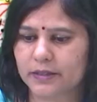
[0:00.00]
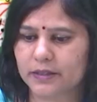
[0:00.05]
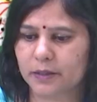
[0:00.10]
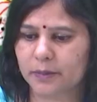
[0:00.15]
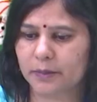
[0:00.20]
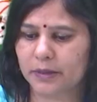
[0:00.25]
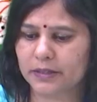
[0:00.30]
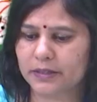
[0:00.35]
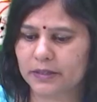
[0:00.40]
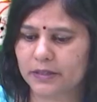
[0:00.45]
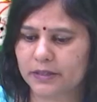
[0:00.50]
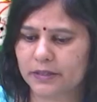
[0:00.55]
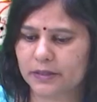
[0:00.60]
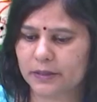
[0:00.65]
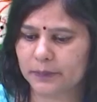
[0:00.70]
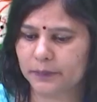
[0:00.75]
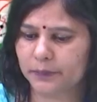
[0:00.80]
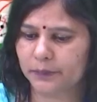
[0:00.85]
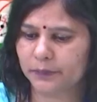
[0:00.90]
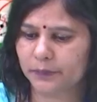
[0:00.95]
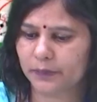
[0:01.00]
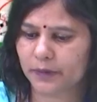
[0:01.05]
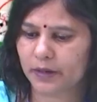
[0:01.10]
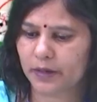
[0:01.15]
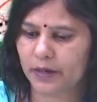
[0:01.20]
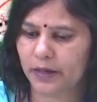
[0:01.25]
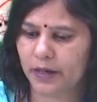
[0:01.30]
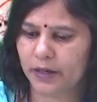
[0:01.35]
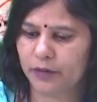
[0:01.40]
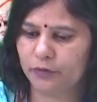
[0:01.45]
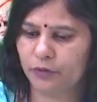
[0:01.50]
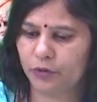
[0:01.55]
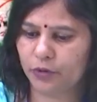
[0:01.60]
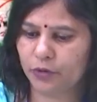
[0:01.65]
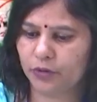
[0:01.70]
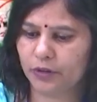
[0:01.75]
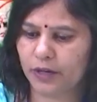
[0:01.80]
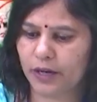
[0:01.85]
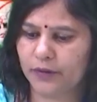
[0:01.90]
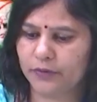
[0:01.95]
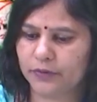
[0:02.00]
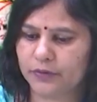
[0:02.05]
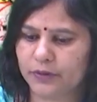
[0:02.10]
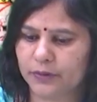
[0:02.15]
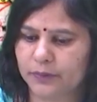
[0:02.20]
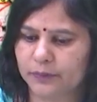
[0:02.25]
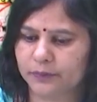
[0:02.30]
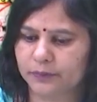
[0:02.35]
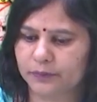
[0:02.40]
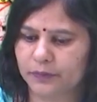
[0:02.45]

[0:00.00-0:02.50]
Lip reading: us images and photographs.